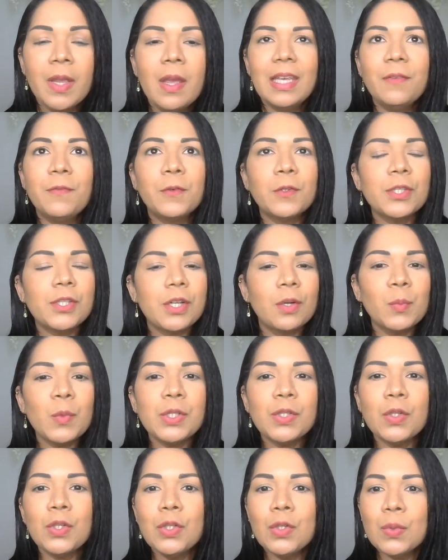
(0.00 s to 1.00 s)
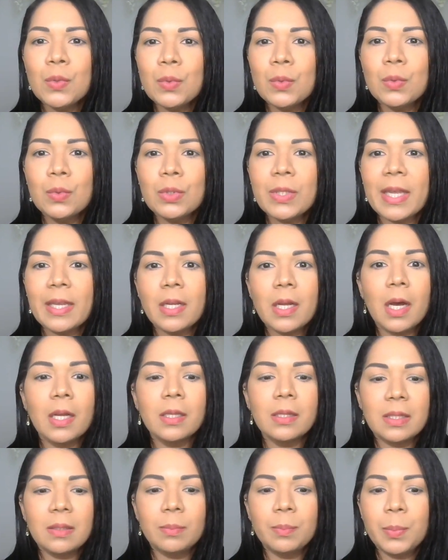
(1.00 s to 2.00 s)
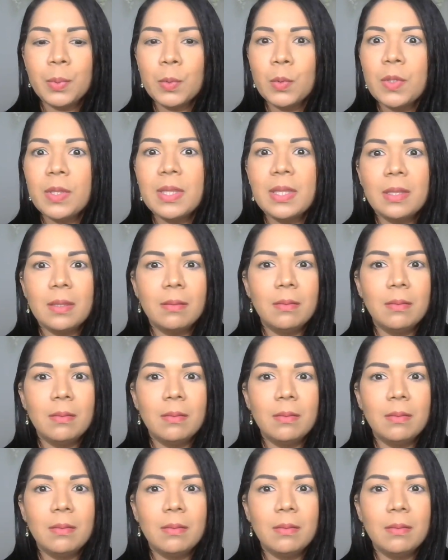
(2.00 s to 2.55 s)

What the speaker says: If for some reason you cannot put